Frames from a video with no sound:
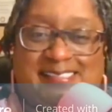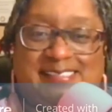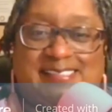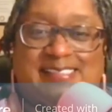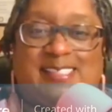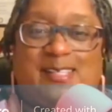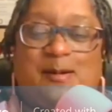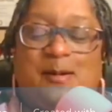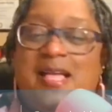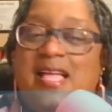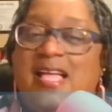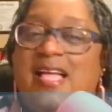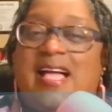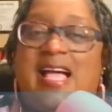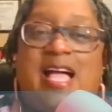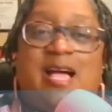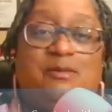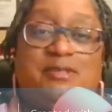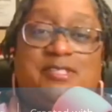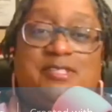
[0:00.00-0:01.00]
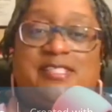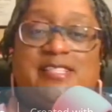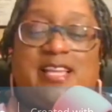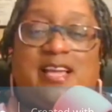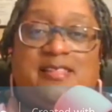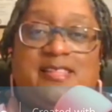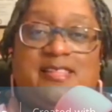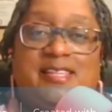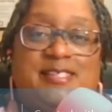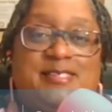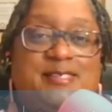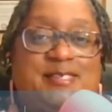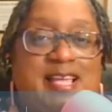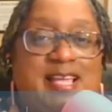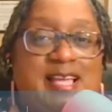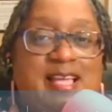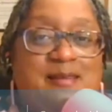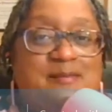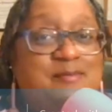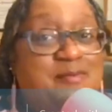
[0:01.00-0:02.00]
so I will see y'all next
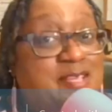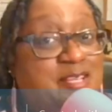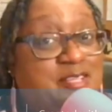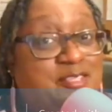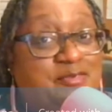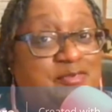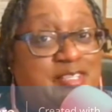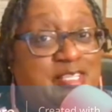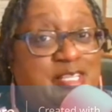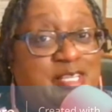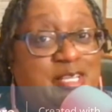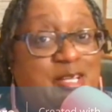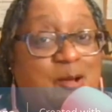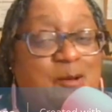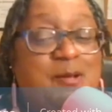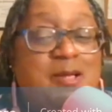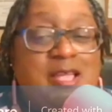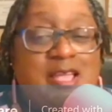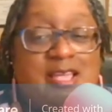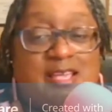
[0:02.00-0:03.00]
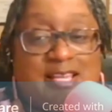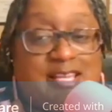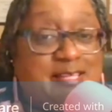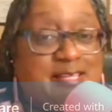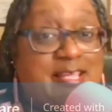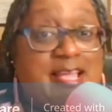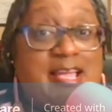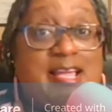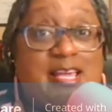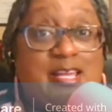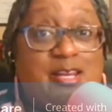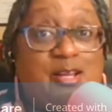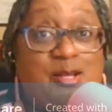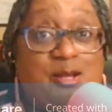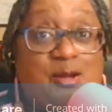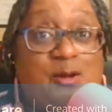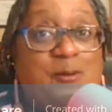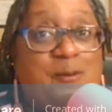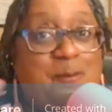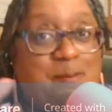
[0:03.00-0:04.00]
time, next video, because I got to
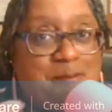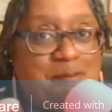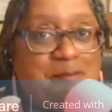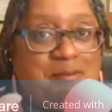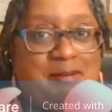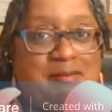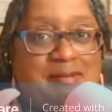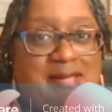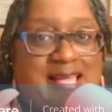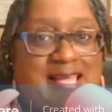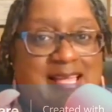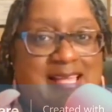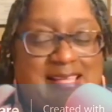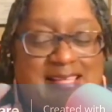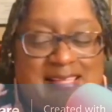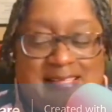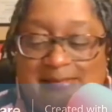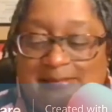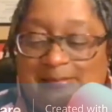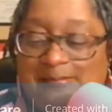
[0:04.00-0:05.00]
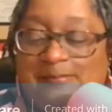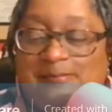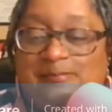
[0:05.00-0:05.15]
go. Bye-bye.